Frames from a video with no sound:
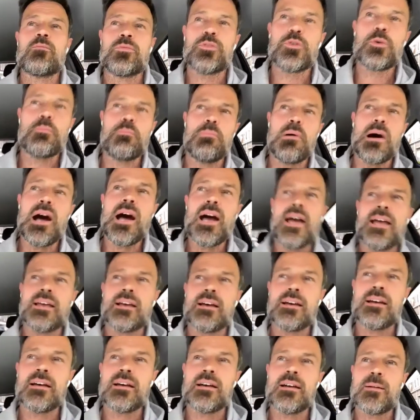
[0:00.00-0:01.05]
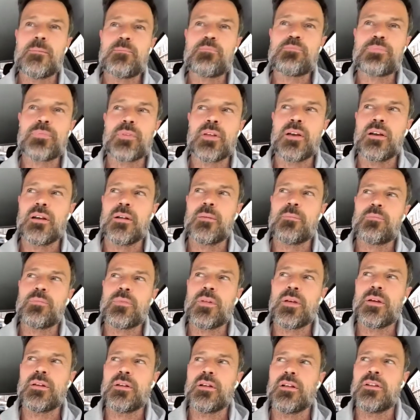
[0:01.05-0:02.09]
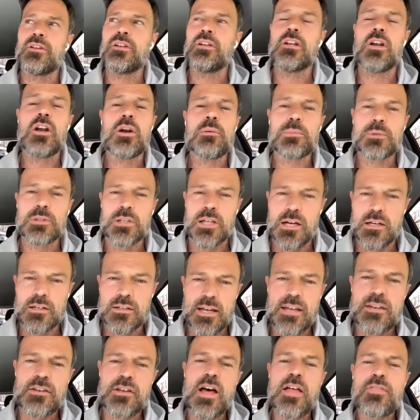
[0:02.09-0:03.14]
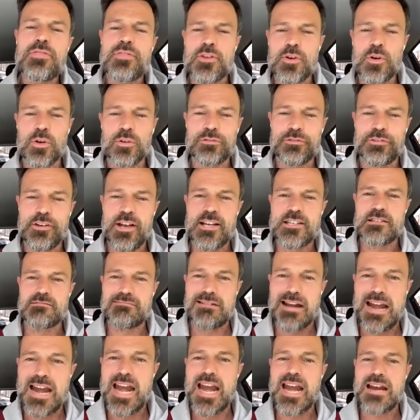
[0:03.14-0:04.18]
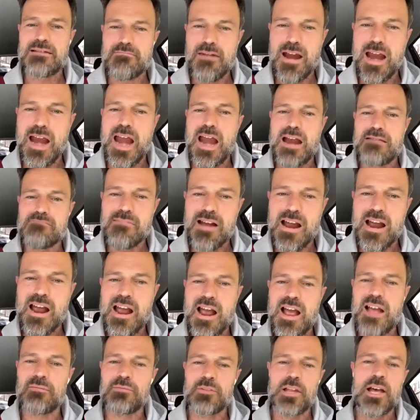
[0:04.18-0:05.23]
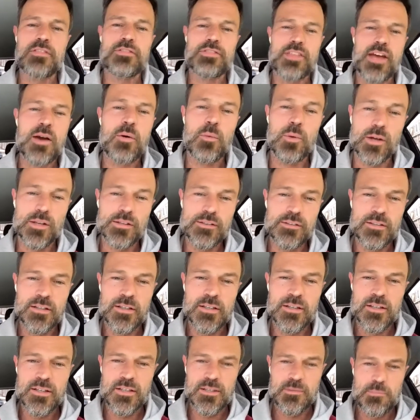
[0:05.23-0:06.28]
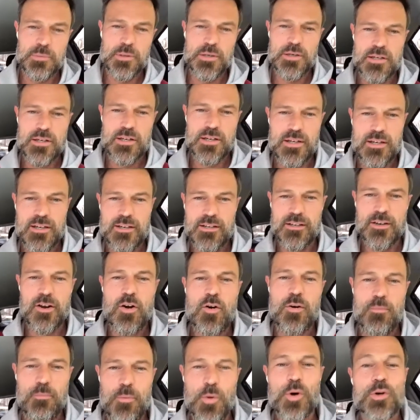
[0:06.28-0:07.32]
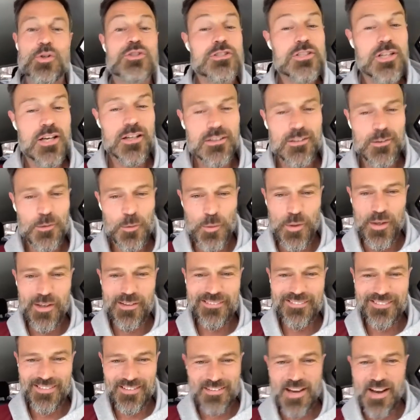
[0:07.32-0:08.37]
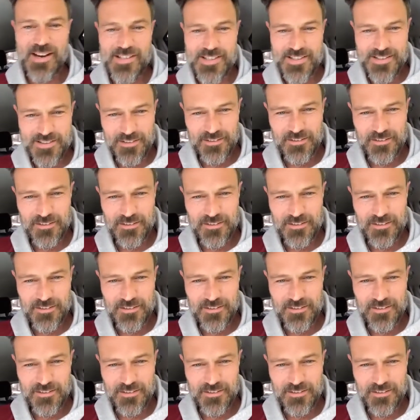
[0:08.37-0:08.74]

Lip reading: To buy an alarm clock, and not the old-fashioned, not that one, but a more subtle one, a nice